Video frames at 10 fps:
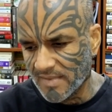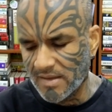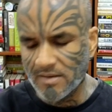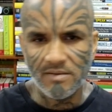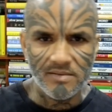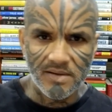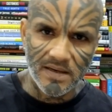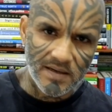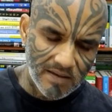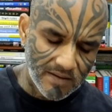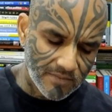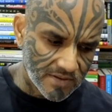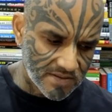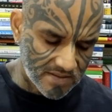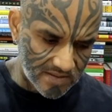you know it, it
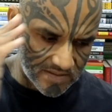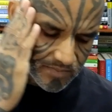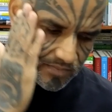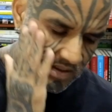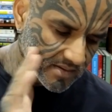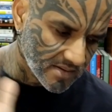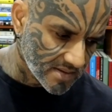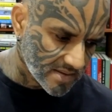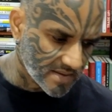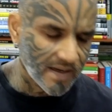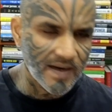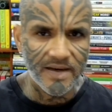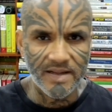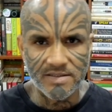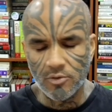was his brother's this thing and
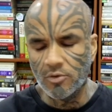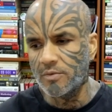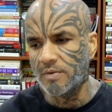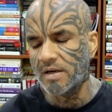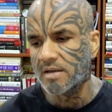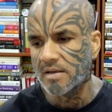he has to go to work